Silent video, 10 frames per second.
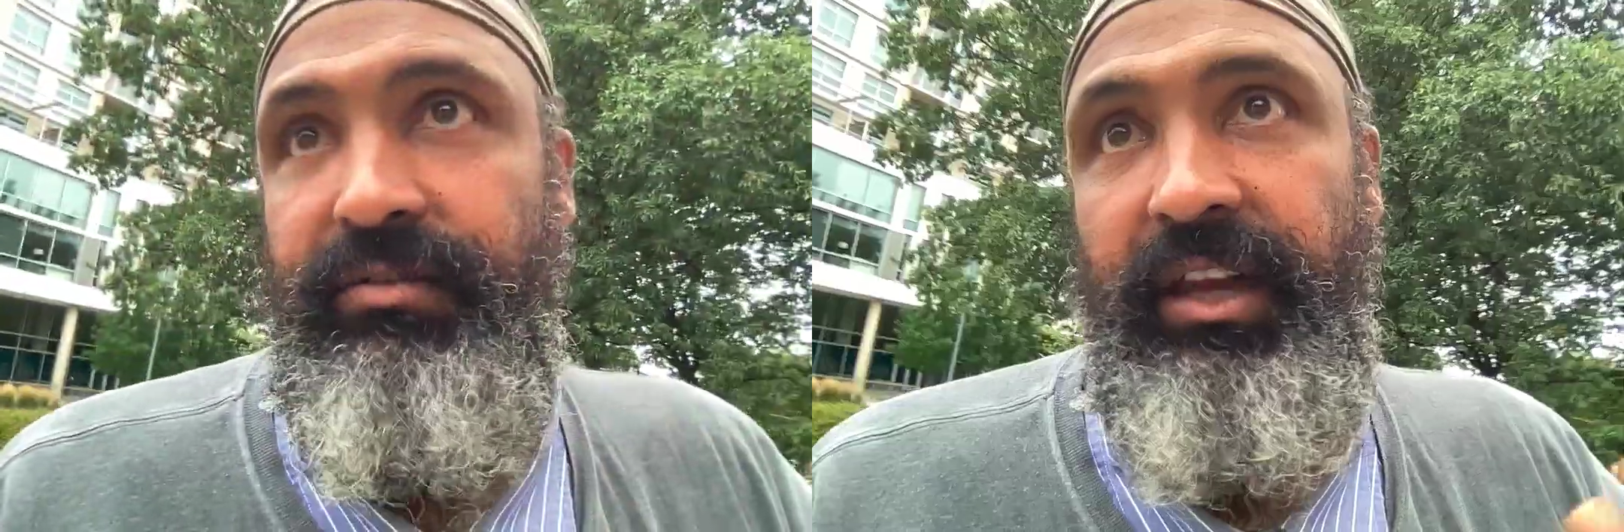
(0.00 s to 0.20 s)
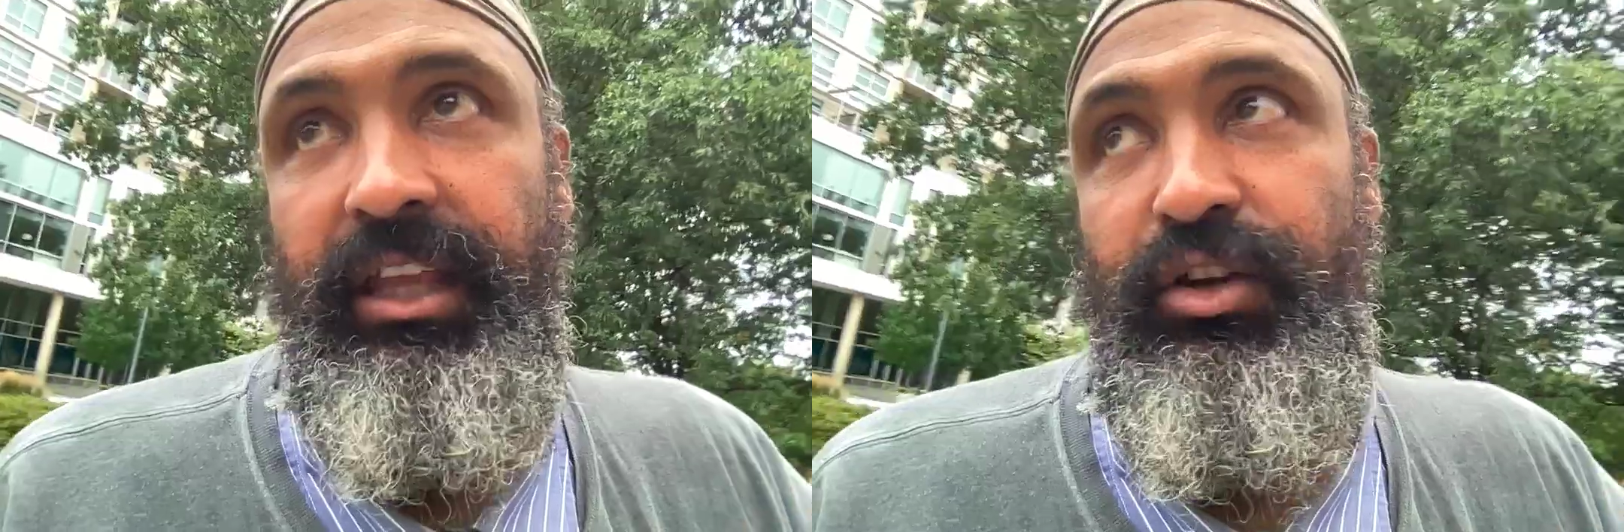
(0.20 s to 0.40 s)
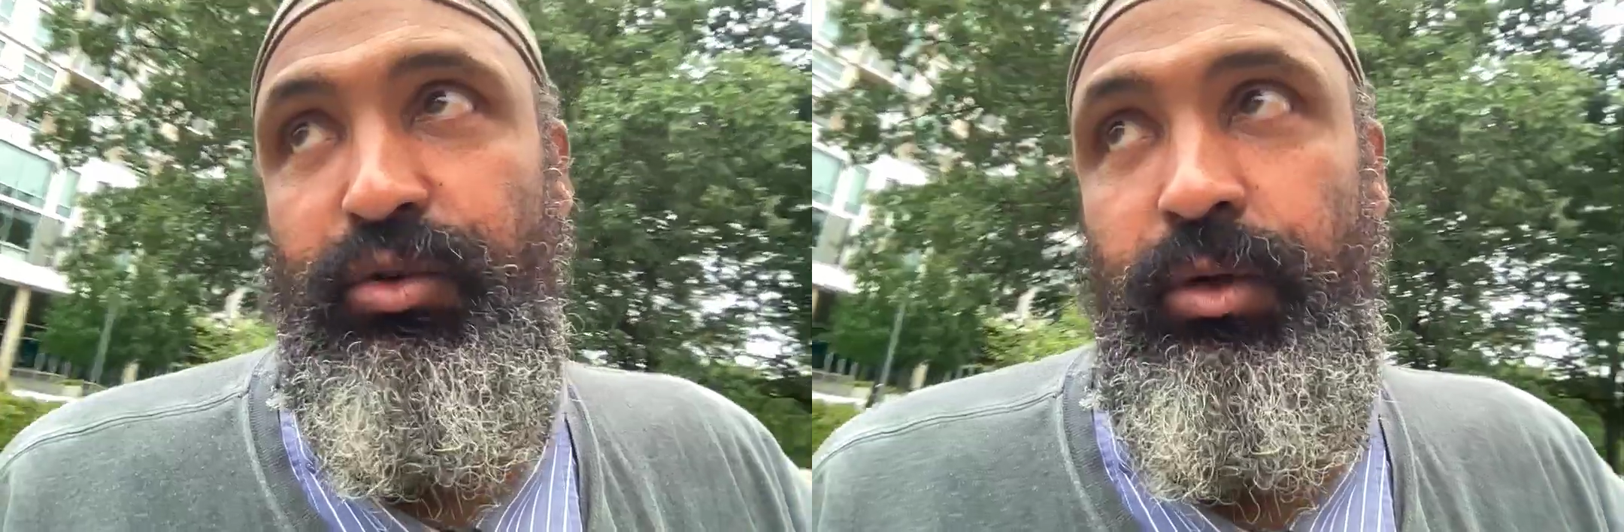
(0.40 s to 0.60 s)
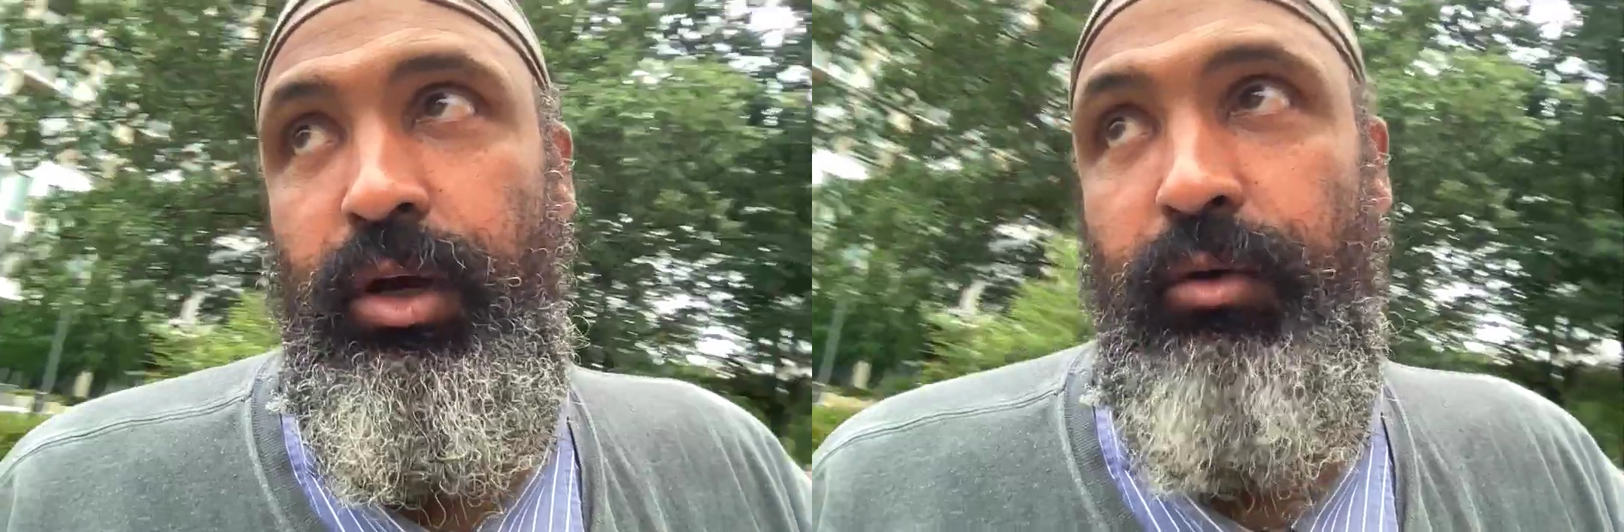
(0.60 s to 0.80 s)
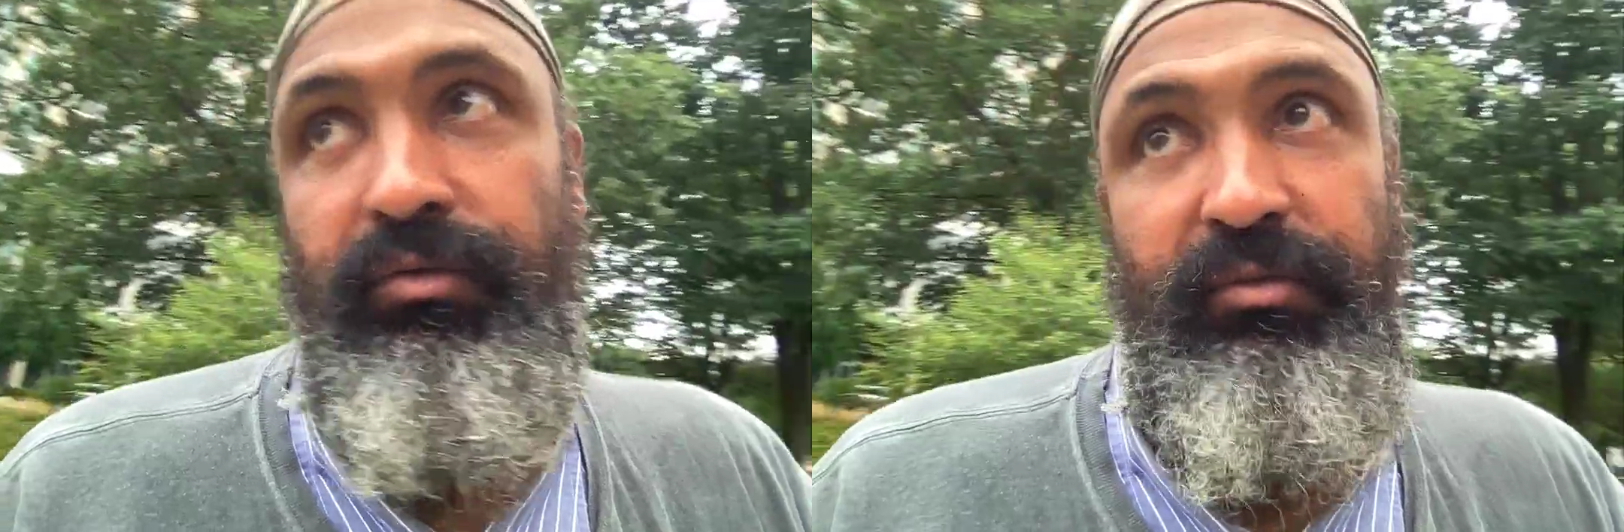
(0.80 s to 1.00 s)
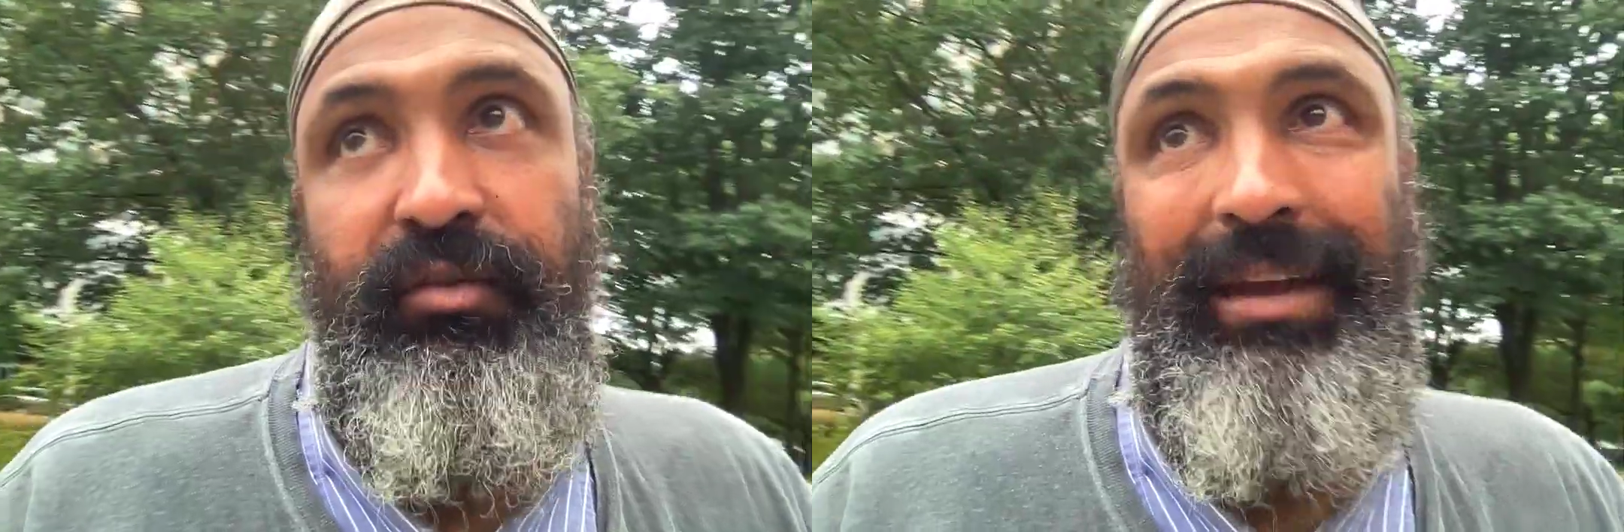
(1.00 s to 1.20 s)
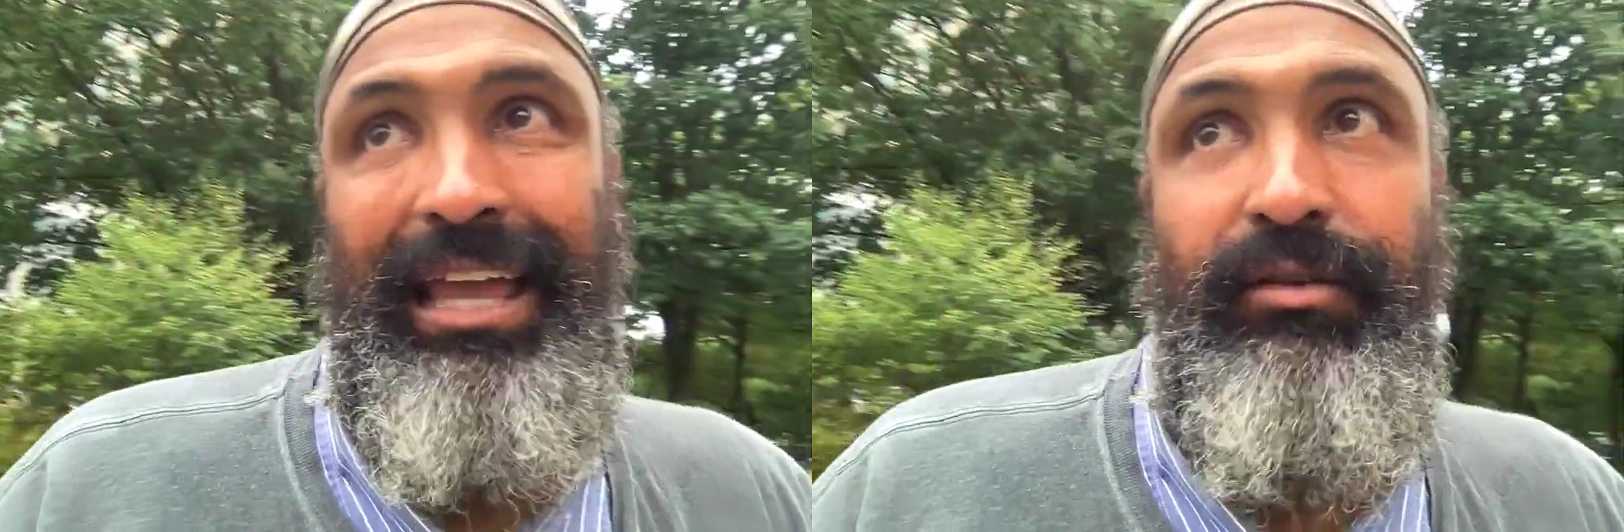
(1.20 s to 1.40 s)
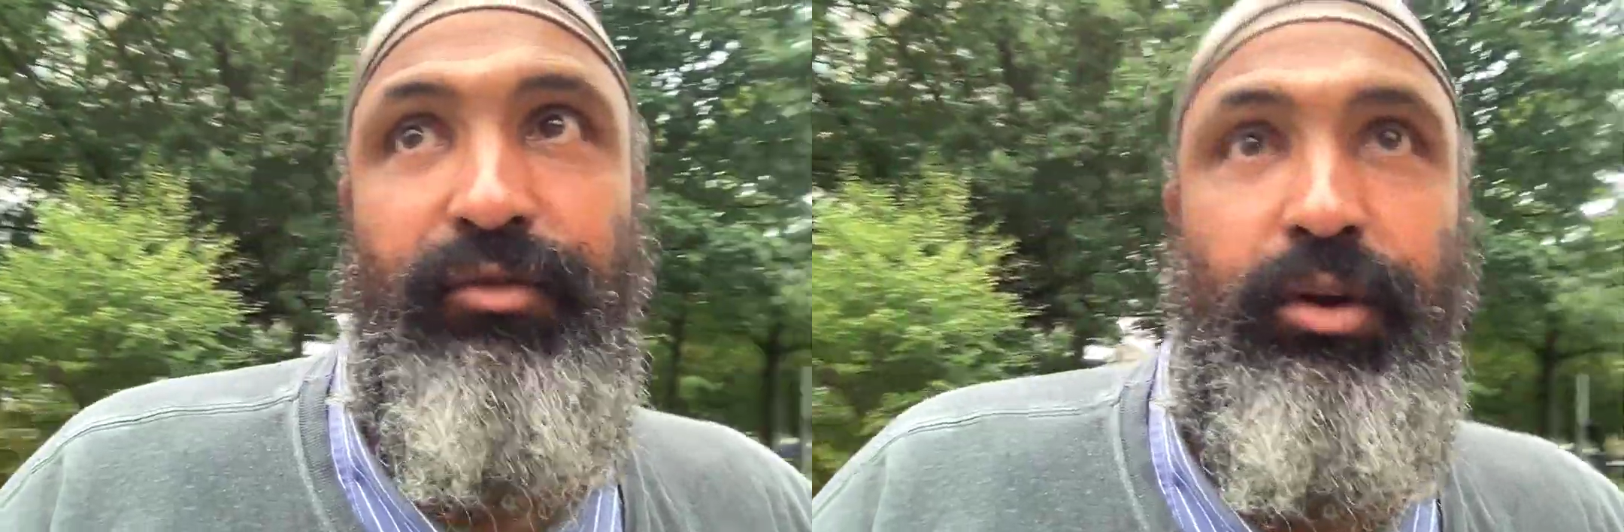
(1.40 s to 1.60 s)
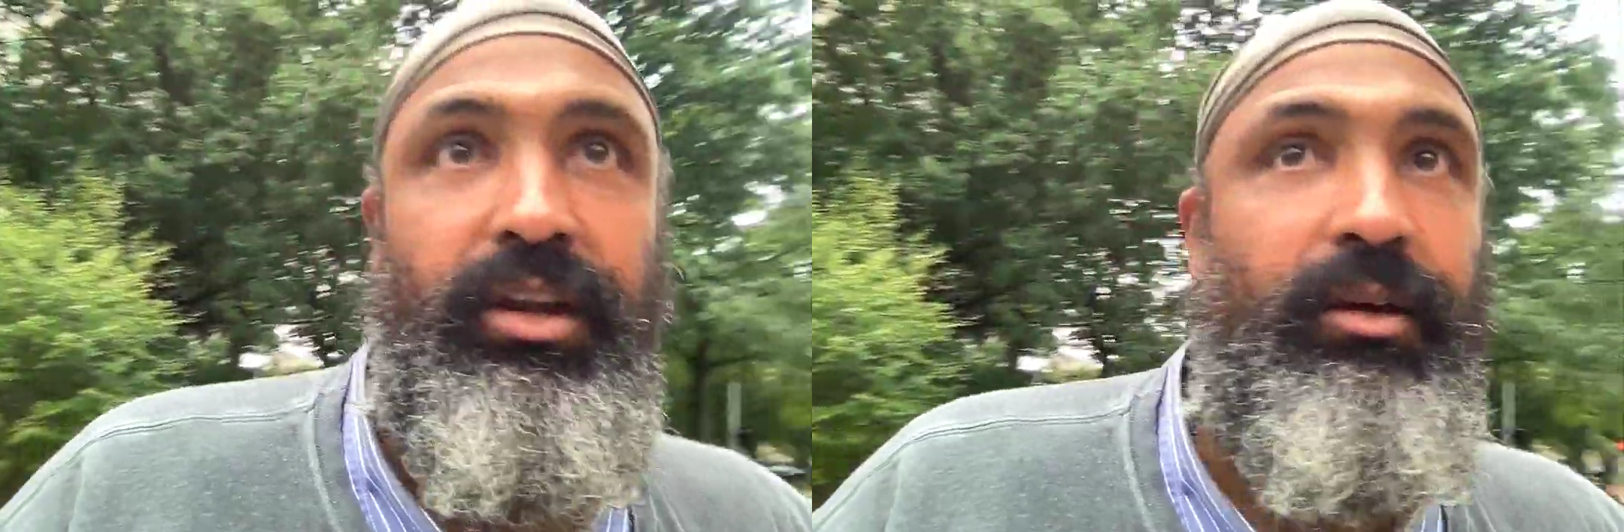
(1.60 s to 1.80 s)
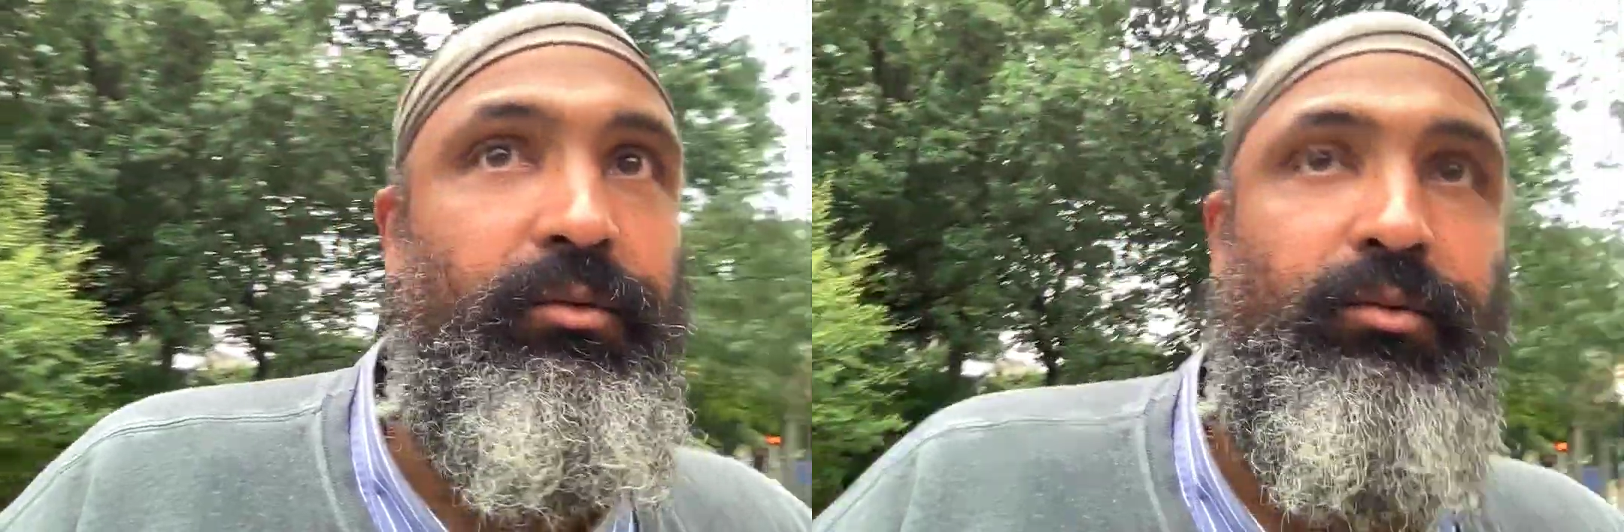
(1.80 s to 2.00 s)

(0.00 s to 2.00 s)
The Valley Girls were known from California,